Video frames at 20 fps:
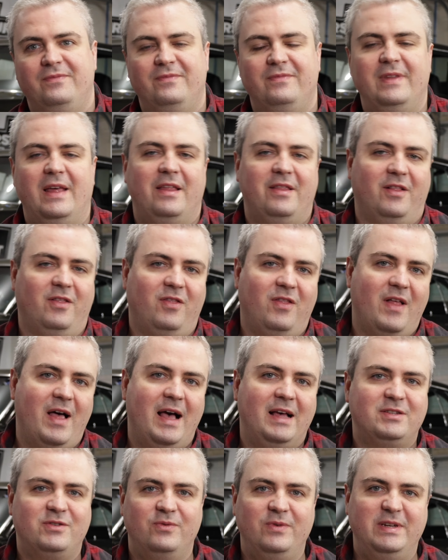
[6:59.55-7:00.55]
Now, the
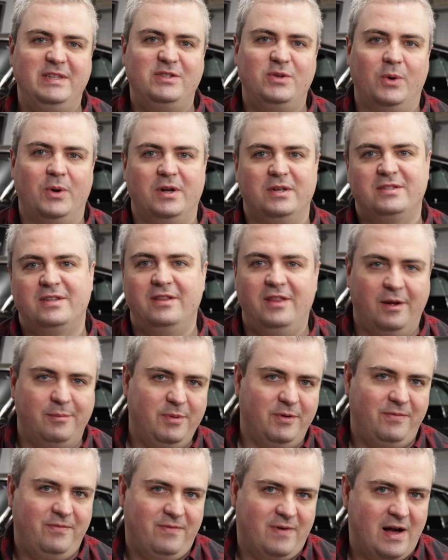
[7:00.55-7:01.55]
last resource,
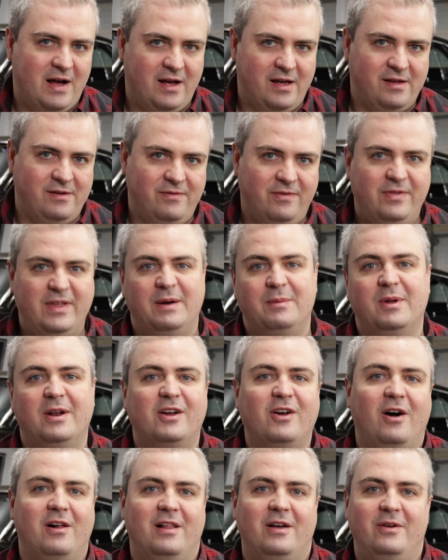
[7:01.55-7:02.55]
number 5, that I'm going to
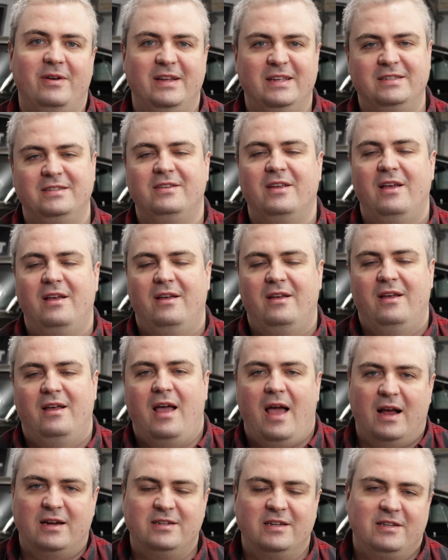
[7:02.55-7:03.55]
call out is
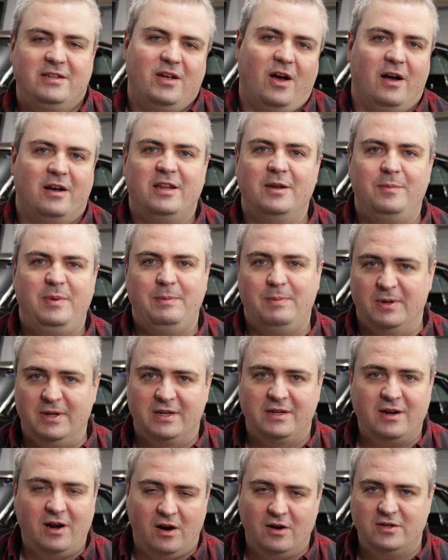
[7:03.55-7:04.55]
actually talking to people
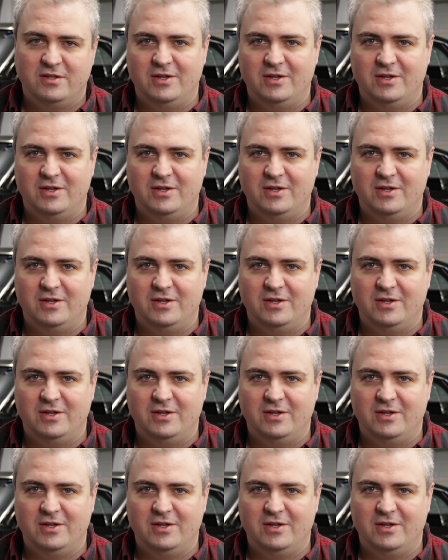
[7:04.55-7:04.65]
at car